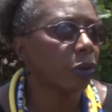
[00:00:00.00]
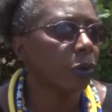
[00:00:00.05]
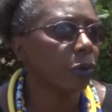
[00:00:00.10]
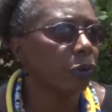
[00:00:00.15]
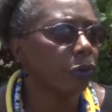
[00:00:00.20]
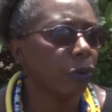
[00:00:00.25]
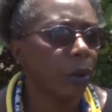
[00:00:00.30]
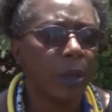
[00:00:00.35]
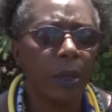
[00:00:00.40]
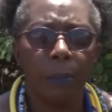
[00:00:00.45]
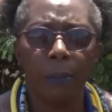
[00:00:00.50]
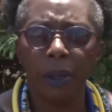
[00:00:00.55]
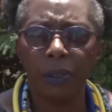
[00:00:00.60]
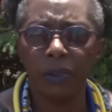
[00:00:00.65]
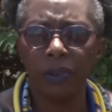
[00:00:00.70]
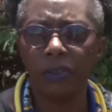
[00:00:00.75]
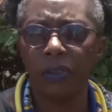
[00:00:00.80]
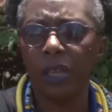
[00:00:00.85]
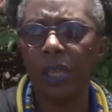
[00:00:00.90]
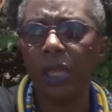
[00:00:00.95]
church.
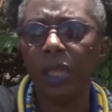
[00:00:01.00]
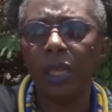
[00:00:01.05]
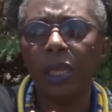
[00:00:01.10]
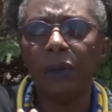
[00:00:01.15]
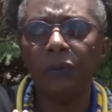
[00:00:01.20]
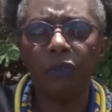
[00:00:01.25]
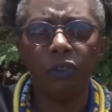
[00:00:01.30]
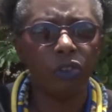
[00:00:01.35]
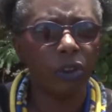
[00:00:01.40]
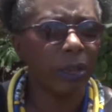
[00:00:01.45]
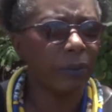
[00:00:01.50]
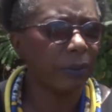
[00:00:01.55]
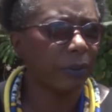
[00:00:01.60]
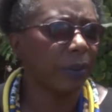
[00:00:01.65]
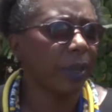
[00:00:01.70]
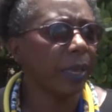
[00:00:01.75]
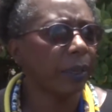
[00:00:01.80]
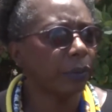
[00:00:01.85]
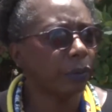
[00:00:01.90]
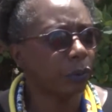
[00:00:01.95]
Mother Seeley lived
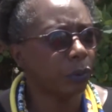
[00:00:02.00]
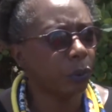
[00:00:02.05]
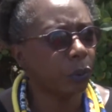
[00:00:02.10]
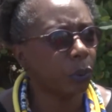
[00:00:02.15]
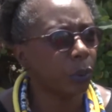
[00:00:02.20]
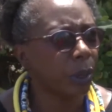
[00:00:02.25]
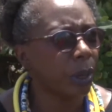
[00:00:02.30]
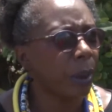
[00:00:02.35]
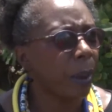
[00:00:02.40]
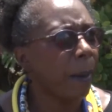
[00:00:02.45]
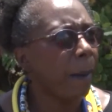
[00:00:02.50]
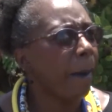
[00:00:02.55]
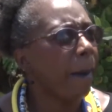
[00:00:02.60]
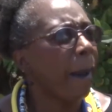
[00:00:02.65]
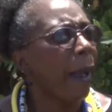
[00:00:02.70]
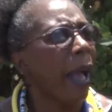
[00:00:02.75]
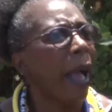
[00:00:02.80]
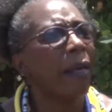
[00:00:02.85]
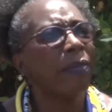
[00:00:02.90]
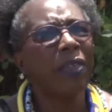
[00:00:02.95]
just next door.
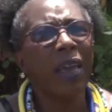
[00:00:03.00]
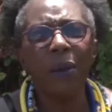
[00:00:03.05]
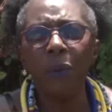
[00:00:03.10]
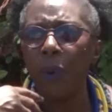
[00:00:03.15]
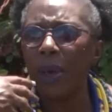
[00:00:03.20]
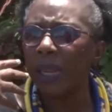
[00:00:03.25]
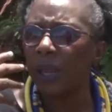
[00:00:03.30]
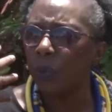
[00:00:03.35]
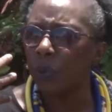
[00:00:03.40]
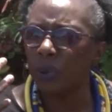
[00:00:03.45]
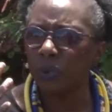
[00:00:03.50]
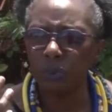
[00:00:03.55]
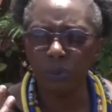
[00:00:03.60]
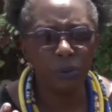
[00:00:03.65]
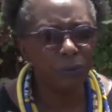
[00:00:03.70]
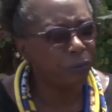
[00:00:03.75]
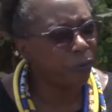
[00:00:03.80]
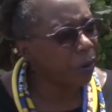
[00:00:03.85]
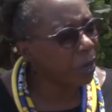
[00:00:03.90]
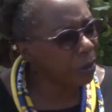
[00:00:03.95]
And then when it was
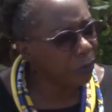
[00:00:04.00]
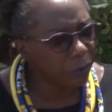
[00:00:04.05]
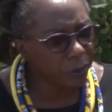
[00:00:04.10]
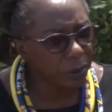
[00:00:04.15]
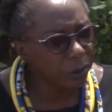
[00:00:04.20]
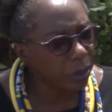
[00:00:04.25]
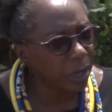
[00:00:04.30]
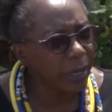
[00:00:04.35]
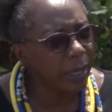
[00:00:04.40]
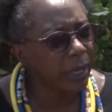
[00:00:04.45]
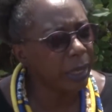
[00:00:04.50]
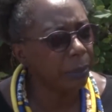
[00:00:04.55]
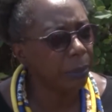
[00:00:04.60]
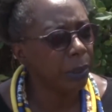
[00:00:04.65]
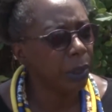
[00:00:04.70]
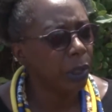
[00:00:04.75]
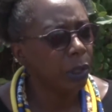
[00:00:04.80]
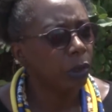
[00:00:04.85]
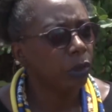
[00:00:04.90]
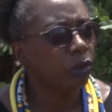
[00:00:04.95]
revival time,
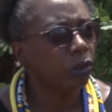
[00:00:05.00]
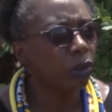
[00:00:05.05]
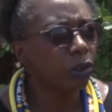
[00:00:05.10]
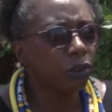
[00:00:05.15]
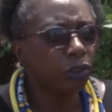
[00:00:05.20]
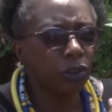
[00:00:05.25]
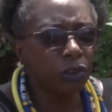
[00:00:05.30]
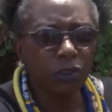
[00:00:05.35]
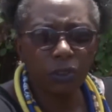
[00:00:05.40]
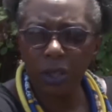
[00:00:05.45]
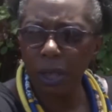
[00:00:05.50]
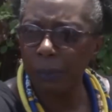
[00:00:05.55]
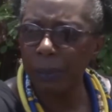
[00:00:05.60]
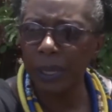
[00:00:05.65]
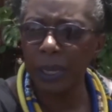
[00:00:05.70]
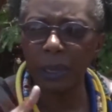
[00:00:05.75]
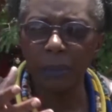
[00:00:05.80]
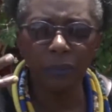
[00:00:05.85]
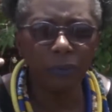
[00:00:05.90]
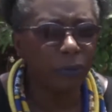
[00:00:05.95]
churches
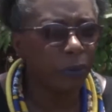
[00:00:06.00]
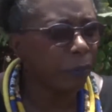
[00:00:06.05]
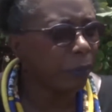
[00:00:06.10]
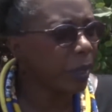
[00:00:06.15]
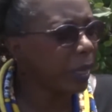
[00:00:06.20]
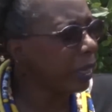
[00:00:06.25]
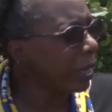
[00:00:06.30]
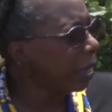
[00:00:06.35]
coming up from the